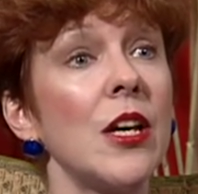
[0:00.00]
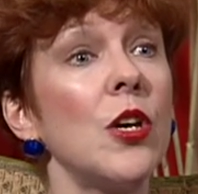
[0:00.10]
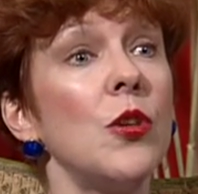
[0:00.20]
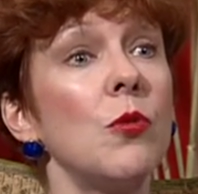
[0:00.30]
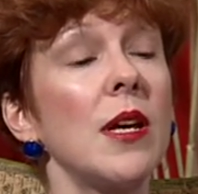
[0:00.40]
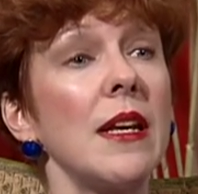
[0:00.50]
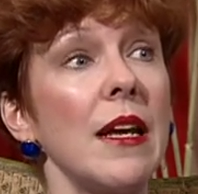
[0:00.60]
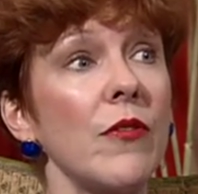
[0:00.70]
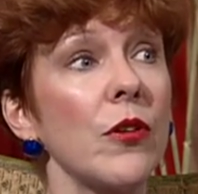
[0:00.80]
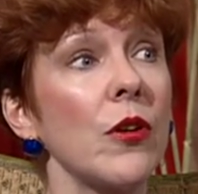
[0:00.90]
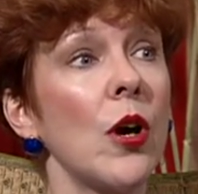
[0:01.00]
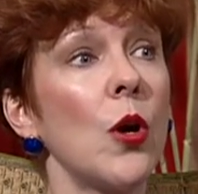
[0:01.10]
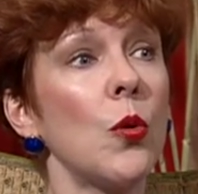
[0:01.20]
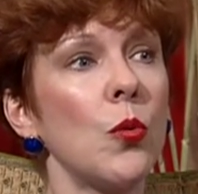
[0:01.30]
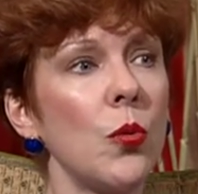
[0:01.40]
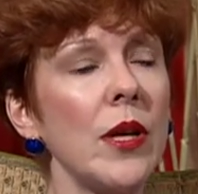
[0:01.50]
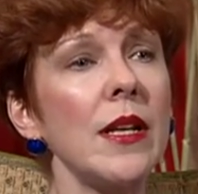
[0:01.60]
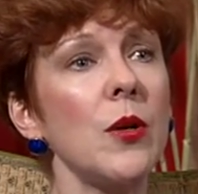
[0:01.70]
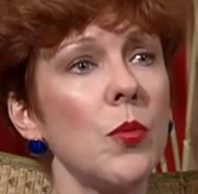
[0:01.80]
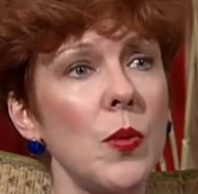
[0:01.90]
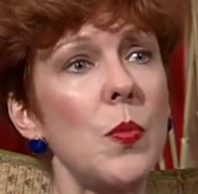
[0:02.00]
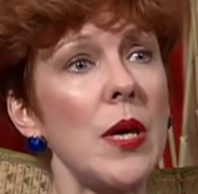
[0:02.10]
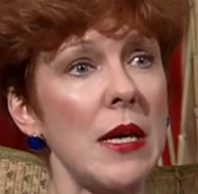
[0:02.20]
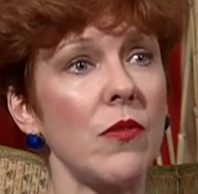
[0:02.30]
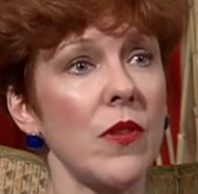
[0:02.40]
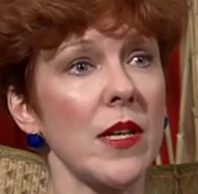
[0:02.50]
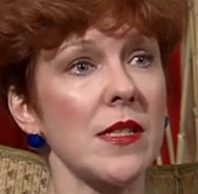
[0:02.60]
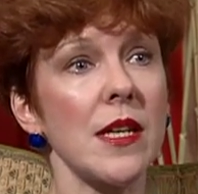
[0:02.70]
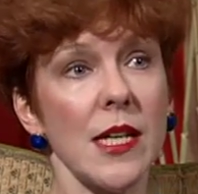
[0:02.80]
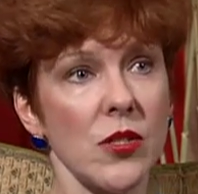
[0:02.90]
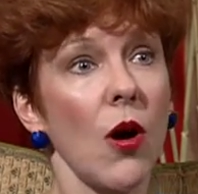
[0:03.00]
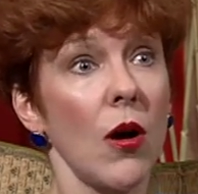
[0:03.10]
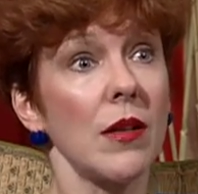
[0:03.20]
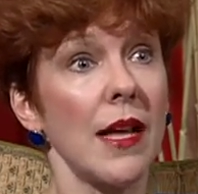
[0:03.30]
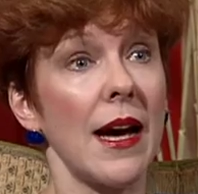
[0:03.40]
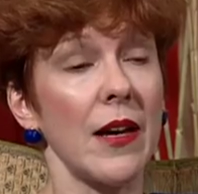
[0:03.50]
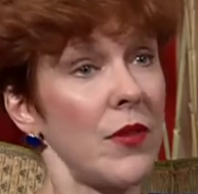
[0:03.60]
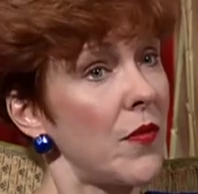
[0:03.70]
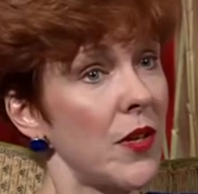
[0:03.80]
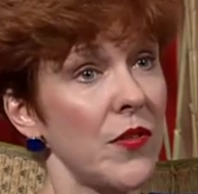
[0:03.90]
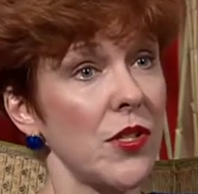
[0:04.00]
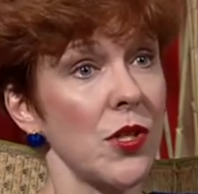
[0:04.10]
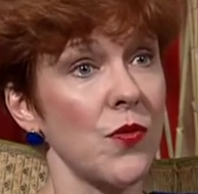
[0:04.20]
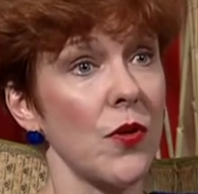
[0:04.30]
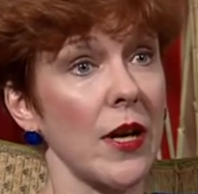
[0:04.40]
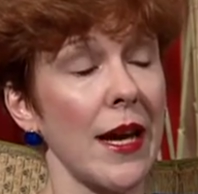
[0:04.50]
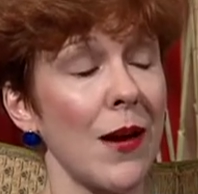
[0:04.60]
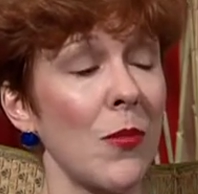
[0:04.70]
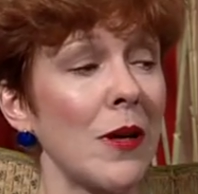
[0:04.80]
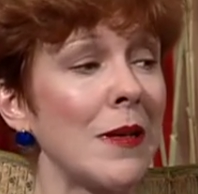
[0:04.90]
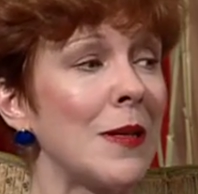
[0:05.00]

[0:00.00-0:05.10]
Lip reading: you can never really repeat this. It's all live, even if it's just for a camera.